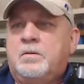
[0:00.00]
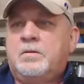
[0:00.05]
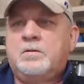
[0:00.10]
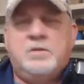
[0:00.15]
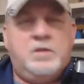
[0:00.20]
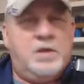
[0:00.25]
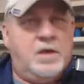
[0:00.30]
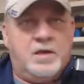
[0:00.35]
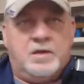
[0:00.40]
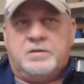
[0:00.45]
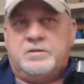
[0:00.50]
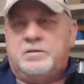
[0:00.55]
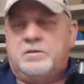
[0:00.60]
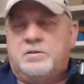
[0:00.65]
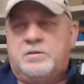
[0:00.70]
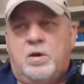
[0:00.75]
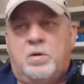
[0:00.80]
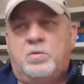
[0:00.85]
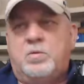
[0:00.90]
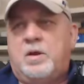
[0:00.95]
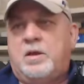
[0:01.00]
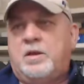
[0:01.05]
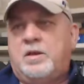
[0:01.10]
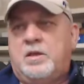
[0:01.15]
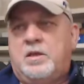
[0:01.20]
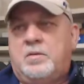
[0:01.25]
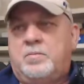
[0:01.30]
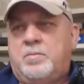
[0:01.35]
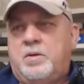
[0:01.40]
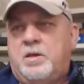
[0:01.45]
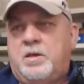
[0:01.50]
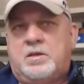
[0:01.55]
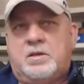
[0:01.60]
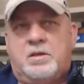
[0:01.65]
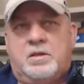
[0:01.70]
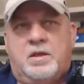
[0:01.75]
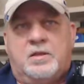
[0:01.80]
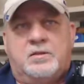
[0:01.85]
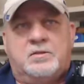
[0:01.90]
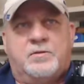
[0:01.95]
Yeah, go right ahead,
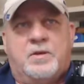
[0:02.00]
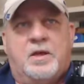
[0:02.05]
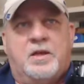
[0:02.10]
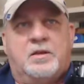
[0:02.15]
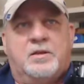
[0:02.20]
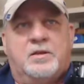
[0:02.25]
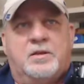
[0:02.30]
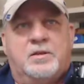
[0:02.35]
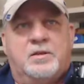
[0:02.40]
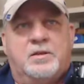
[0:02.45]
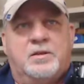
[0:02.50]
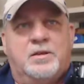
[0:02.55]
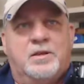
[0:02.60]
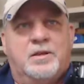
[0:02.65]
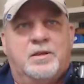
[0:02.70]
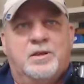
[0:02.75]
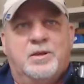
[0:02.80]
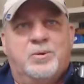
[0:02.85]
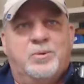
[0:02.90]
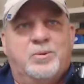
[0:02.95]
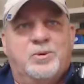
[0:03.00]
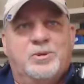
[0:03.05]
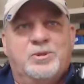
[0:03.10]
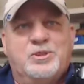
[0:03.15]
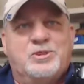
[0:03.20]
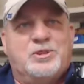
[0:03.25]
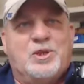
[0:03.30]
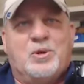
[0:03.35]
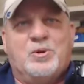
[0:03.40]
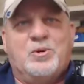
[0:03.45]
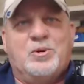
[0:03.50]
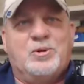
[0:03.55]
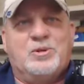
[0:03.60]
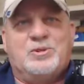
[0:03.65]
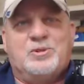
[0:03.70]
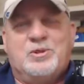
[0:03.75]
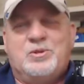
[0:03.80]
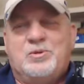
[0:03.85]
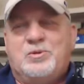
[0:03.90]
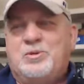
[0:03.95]
Becky. That's fine, honey. We're just on here
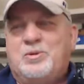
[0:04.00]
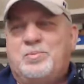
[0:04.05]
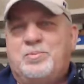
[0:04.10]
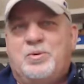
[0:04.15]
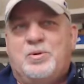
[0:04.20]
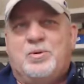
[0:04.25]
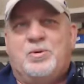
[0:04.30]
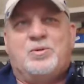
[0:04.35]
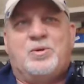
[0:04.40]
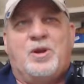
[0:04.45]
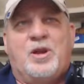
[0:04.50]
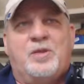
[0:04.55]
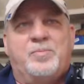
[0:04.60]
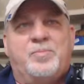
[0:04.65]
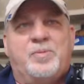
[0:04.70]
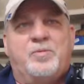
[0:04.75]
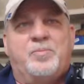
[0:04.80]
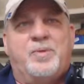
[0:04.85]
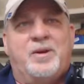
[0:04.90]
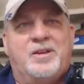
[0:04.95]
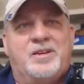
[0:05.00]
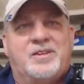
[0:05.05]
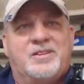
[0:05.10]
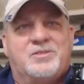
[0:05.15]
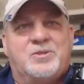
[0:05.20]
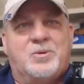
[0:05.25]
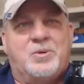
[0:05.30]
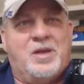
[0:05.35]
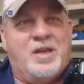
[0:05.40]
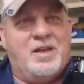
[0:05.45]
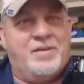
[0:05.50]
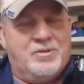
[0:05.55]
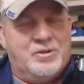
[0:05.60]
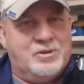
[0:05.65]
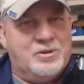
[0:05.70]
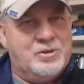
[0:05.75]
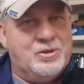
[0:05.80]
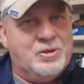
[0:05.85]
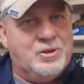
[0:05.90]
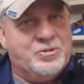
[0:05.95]
shooting the bull crap. Everybody's sort of having a
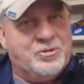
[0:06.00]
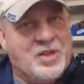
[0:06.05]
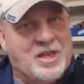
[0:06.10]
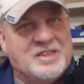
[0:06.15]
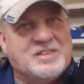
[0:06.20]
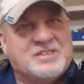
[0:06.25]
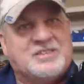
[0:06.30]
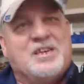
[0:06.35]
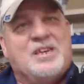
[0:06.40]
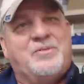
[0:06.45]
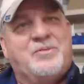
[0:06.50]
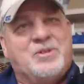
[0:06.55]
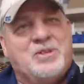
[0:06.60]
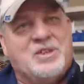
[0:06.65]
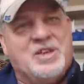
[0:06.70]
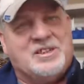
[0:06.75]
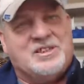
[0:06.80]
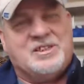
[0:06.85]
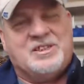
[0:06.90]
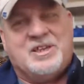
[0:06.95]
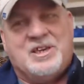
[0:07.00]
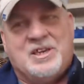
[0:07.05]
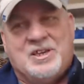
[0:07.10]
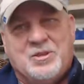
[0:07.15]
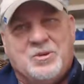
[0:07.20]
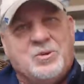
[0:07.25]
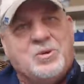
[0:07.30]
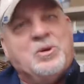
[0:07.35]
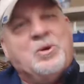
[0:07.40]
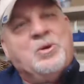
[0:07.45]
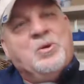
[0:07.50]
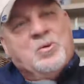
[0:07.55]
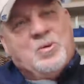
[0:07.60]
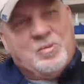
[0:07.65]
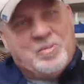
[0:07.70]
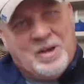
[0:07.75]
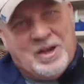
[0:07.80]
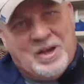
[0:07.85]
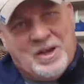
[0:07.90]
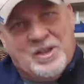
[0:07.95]
little Thanksgiving get together
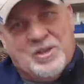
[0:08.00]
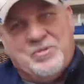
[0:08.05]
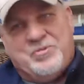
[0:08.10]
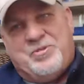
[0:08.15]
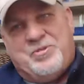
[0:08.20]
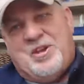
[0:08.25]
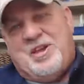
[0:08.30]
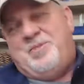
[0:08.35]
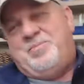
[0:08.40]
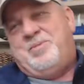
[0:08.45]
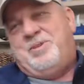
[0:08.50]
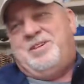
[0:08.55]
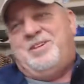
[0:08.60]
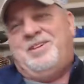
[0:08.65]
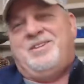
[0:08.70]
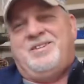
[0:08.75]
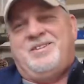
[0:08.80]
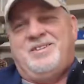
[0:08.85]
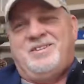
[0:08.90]
with my other family.